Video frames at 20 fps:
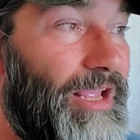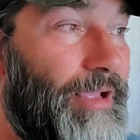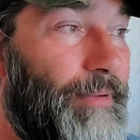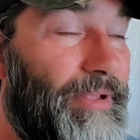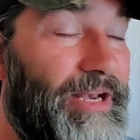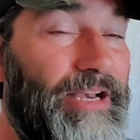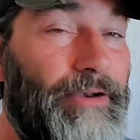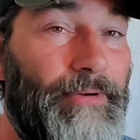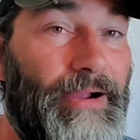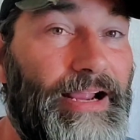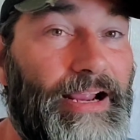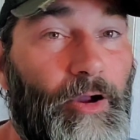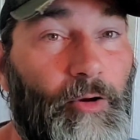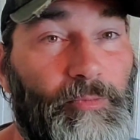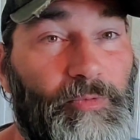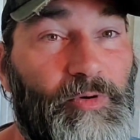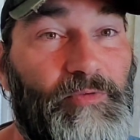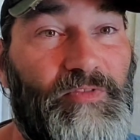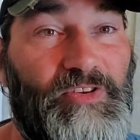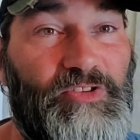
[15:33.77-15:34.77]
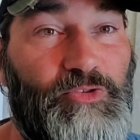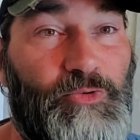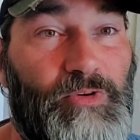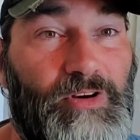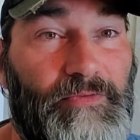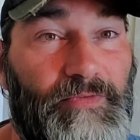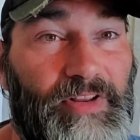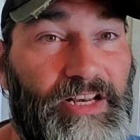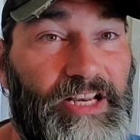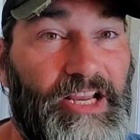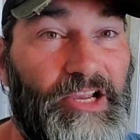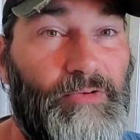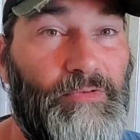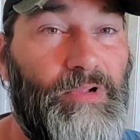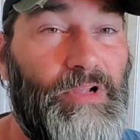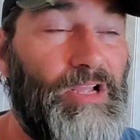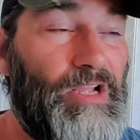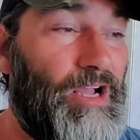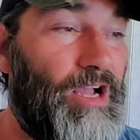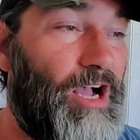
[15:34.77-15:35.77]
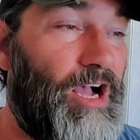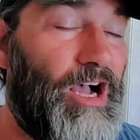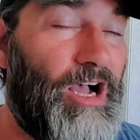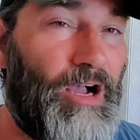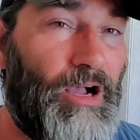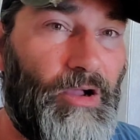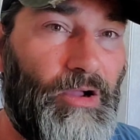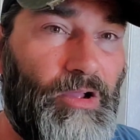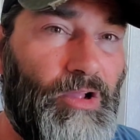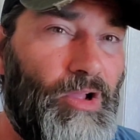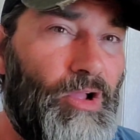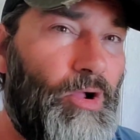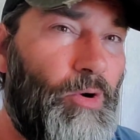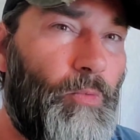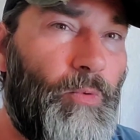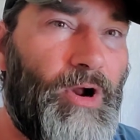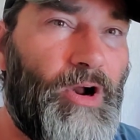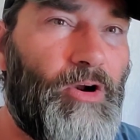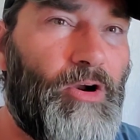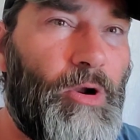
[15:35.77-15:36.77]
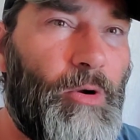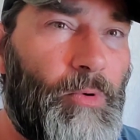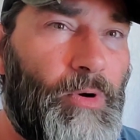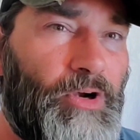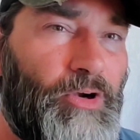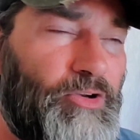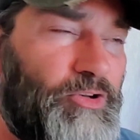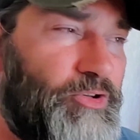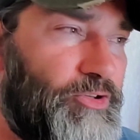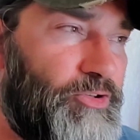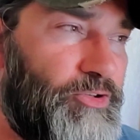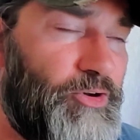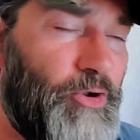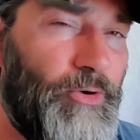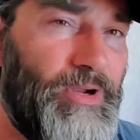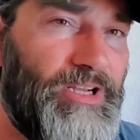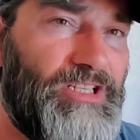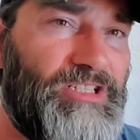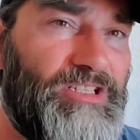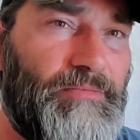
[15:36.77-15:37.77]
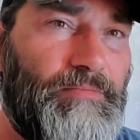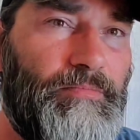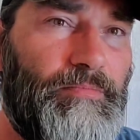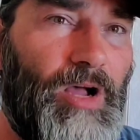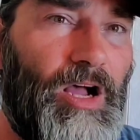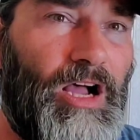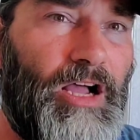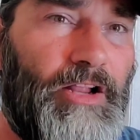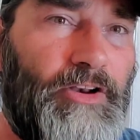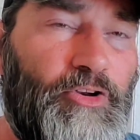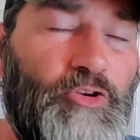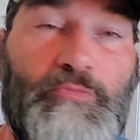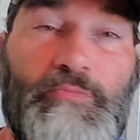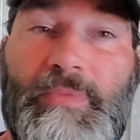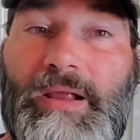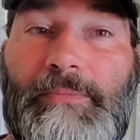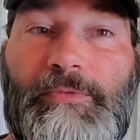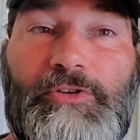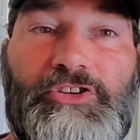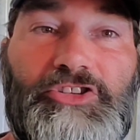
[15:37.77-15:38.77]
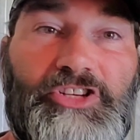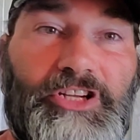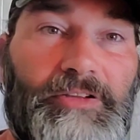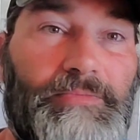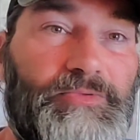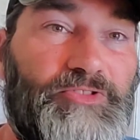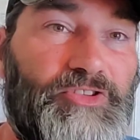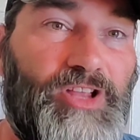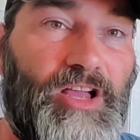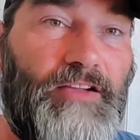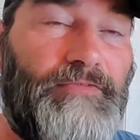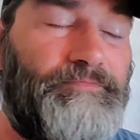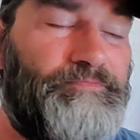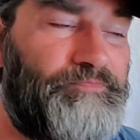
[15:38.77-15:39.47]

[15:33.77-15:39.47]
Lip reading: But anyway, I hope you've enjoyed the video. We're doing some new membership stuff.